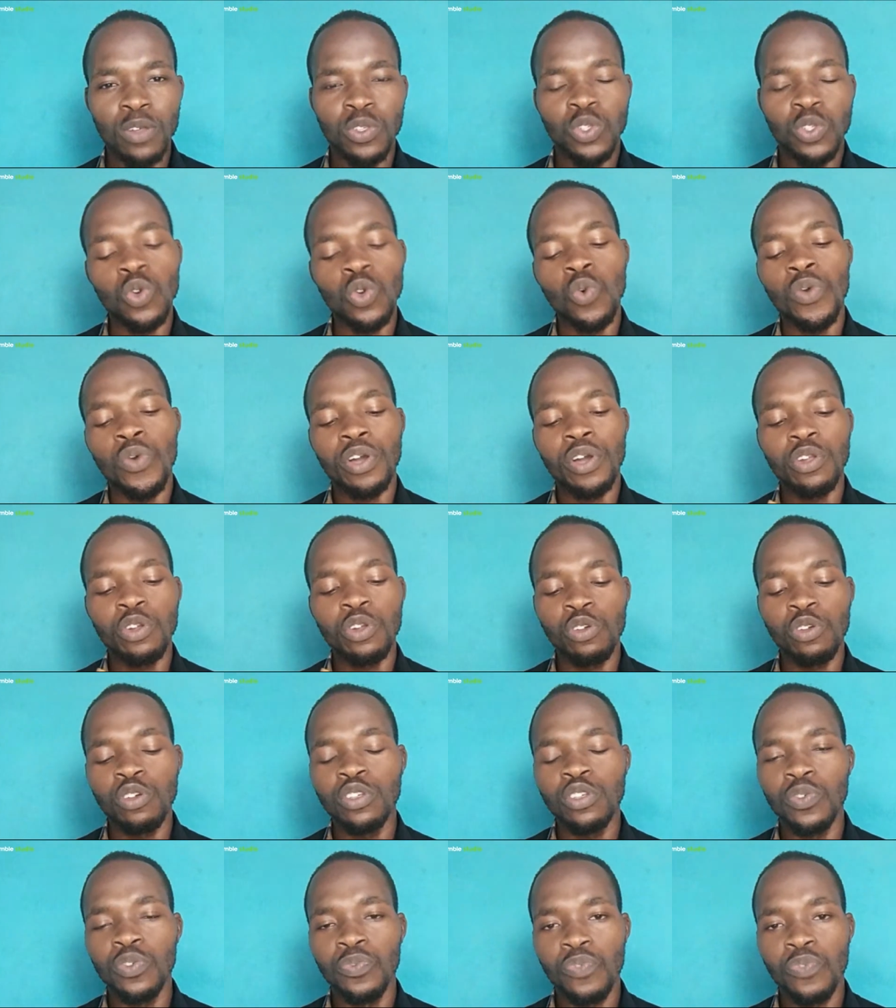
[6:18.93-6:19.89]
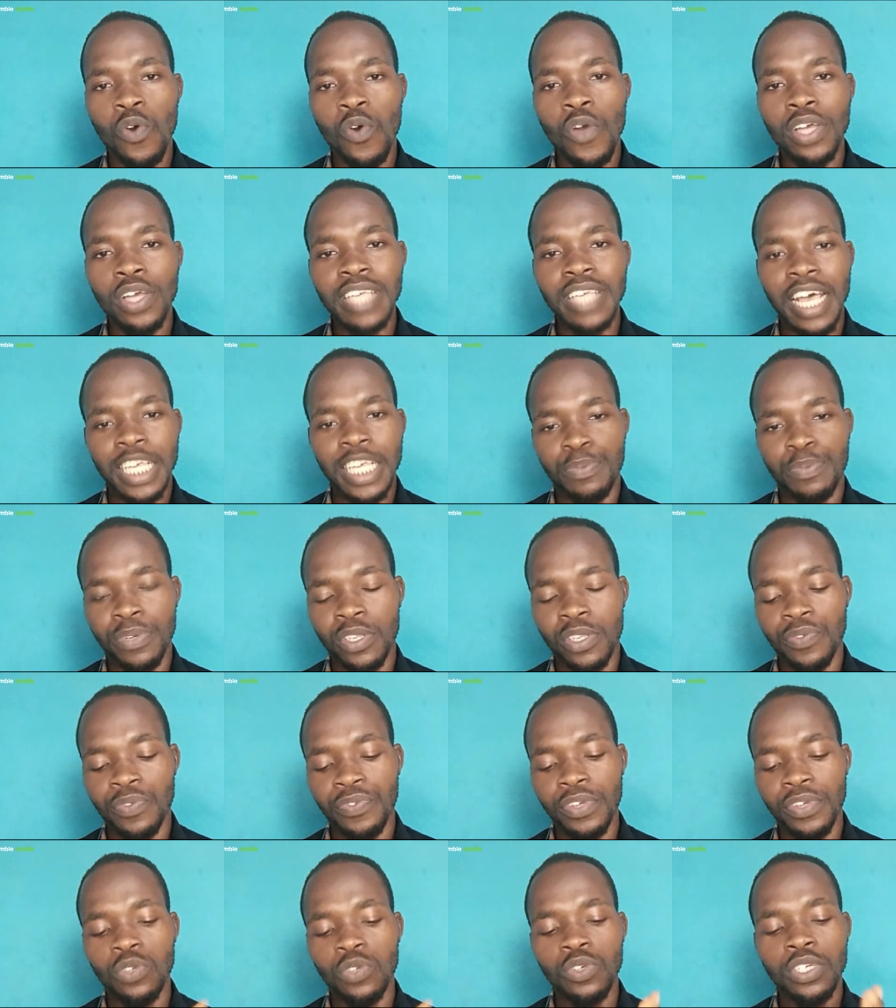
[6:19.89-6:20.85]
So we're gonna use the vowel aspect
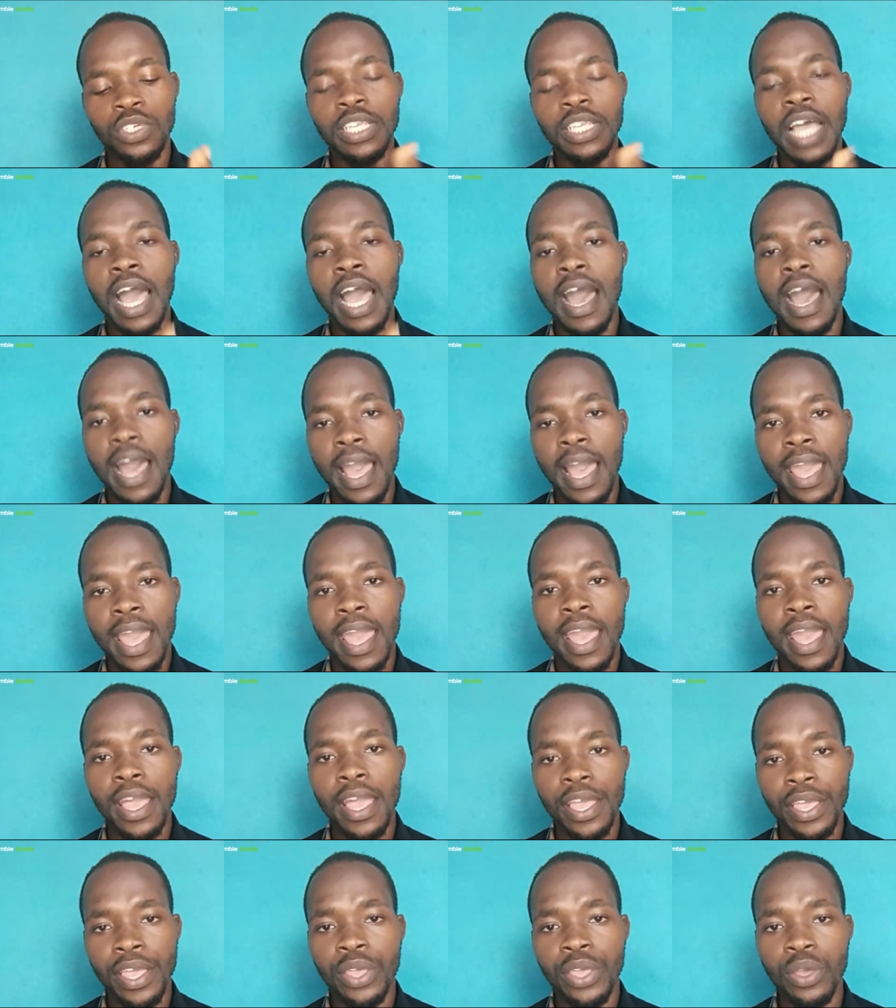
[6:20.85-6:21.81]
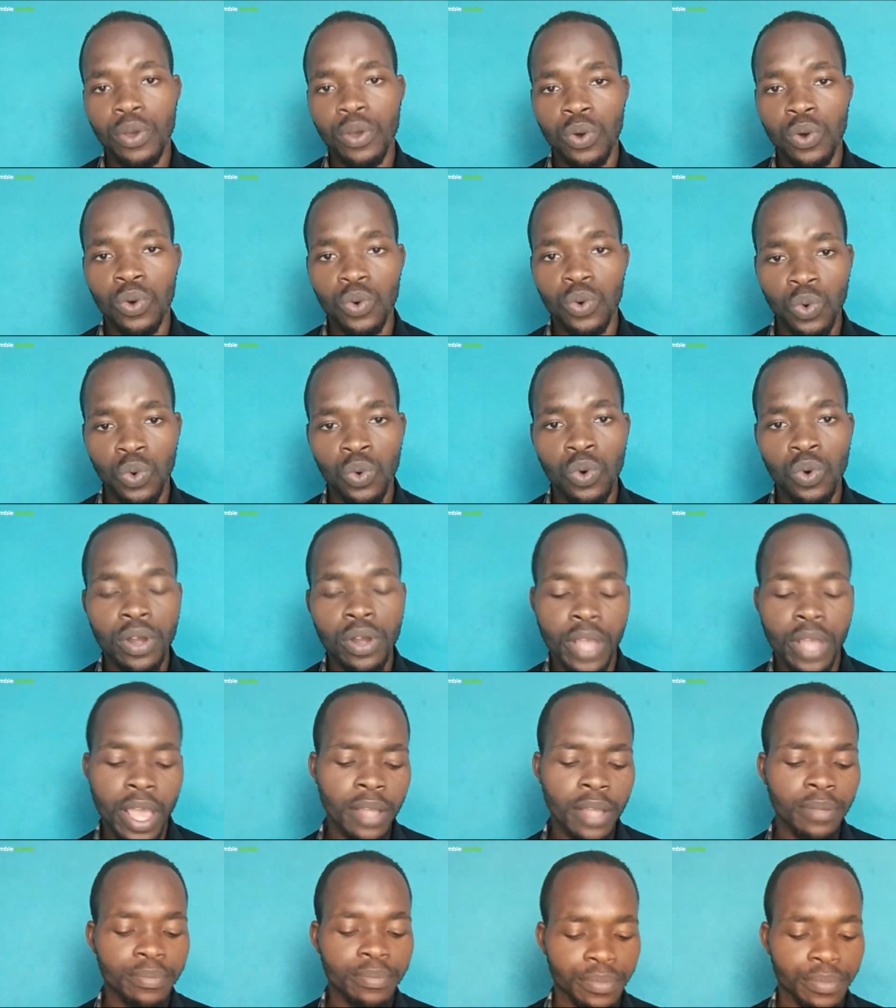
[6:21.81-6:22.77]
of it, which is R-A-E-O-U.
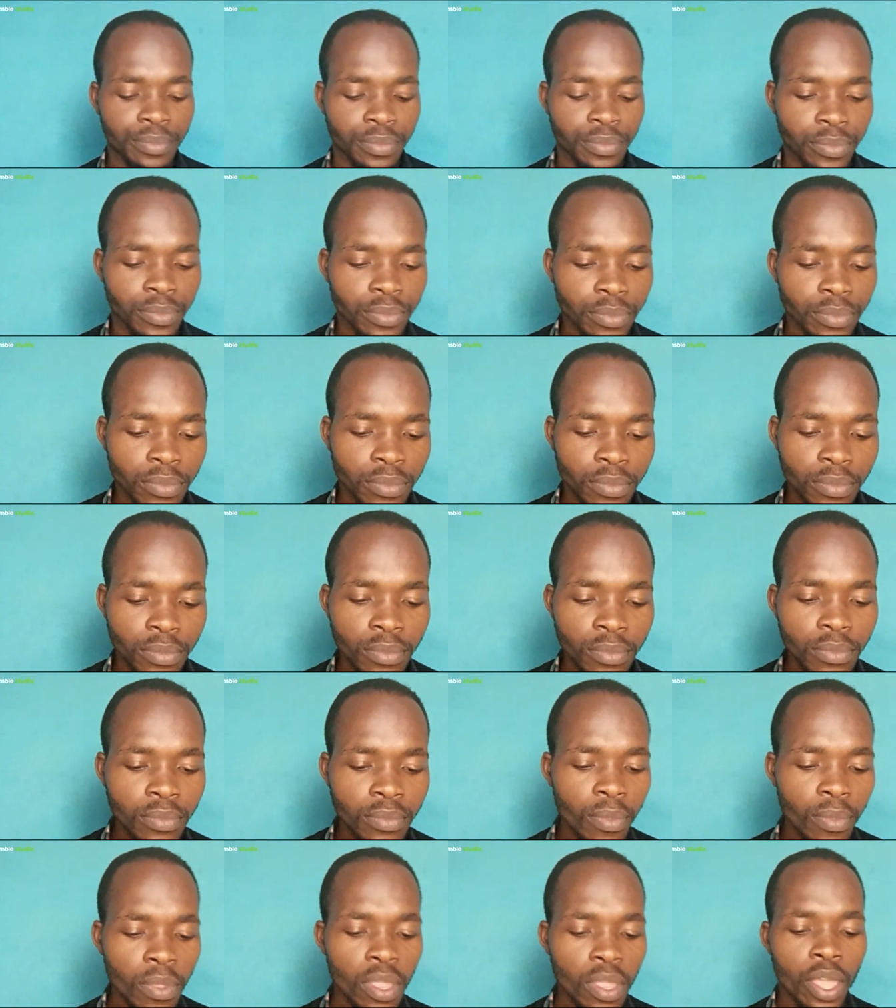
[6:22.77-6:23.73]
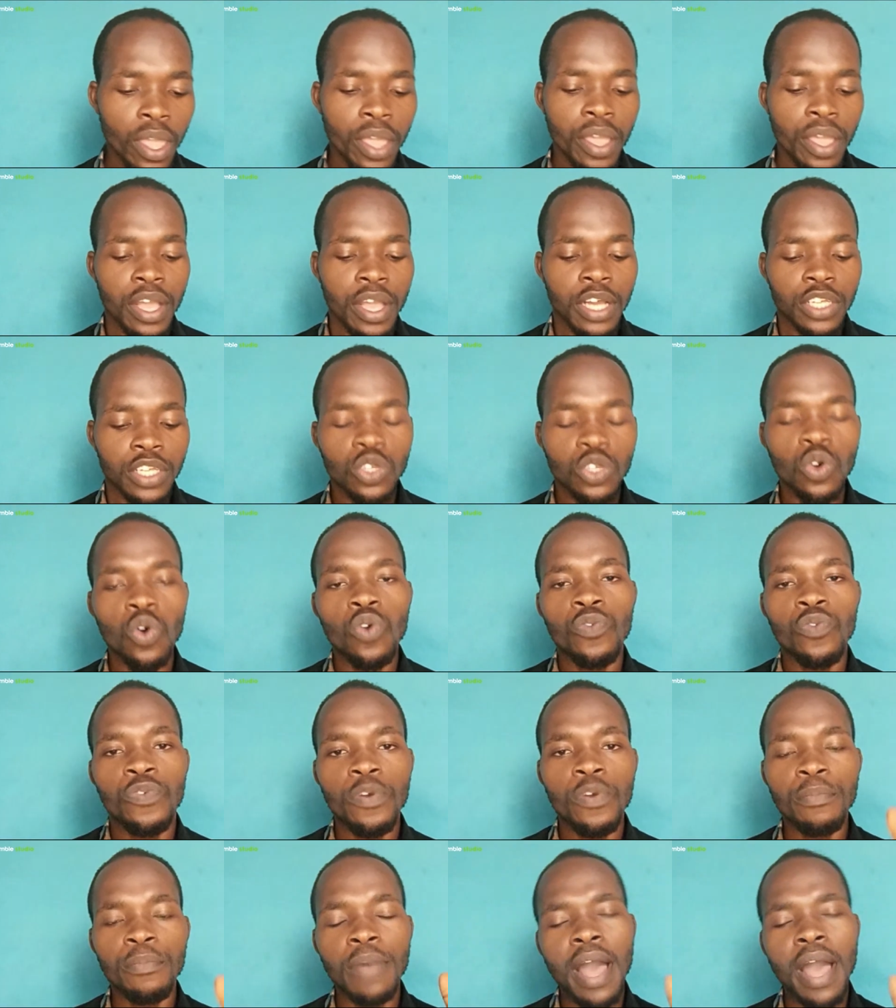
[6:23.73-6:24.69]
Okay. So
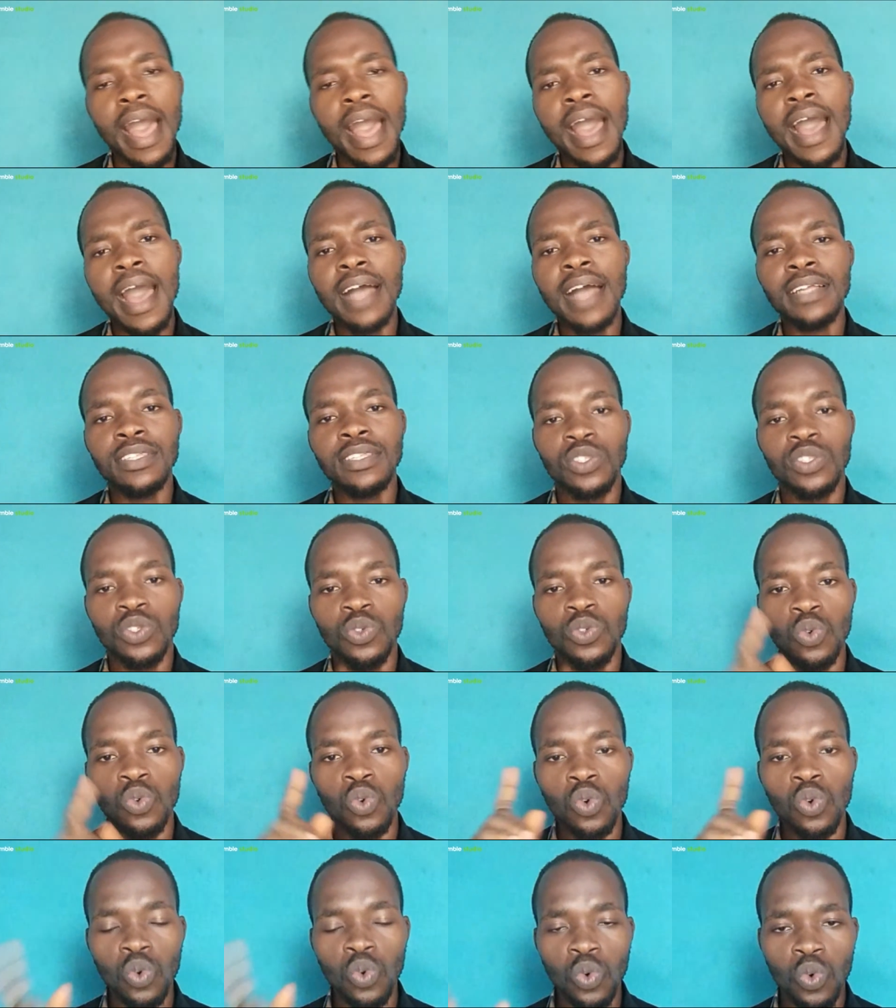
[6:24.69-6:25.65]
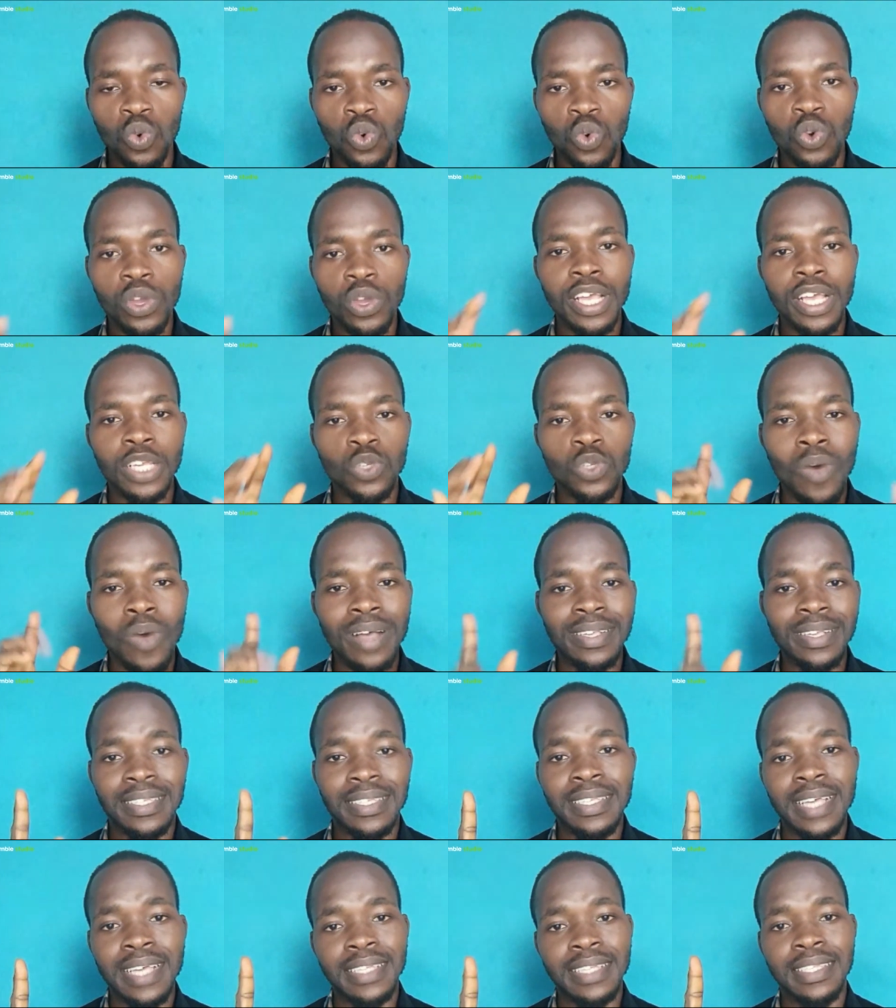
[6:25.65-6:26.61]
from R to U is one
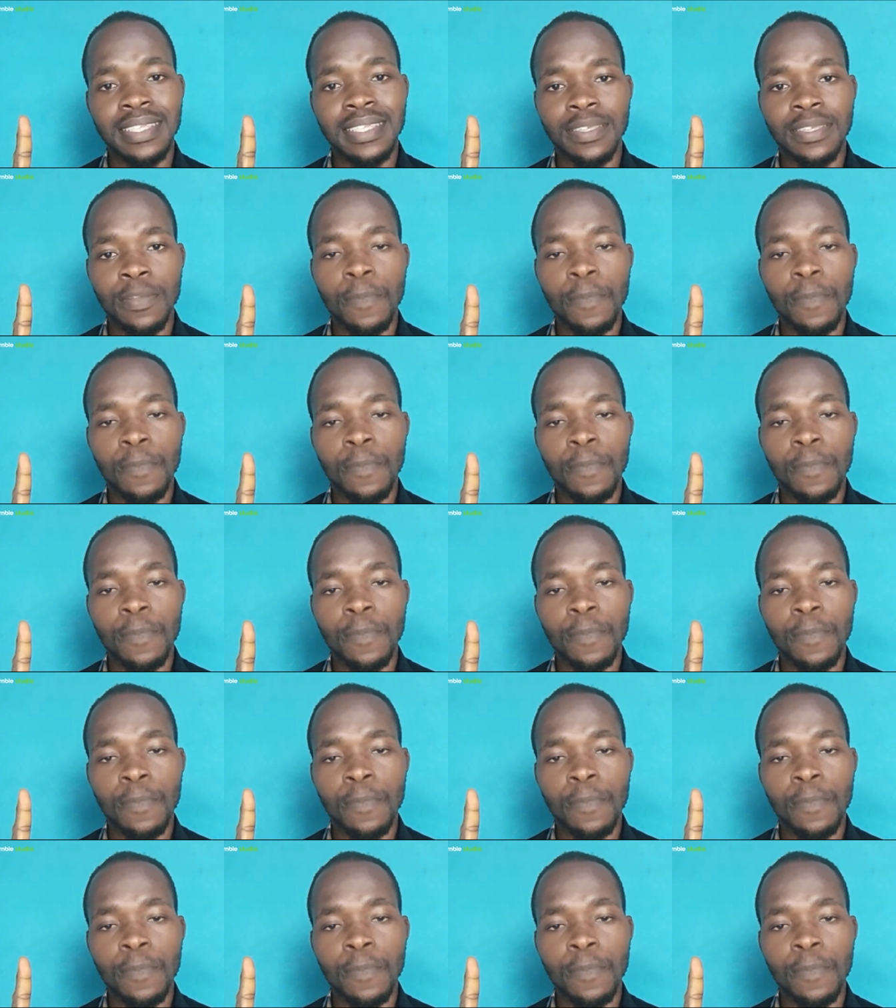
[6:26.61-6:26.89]
set.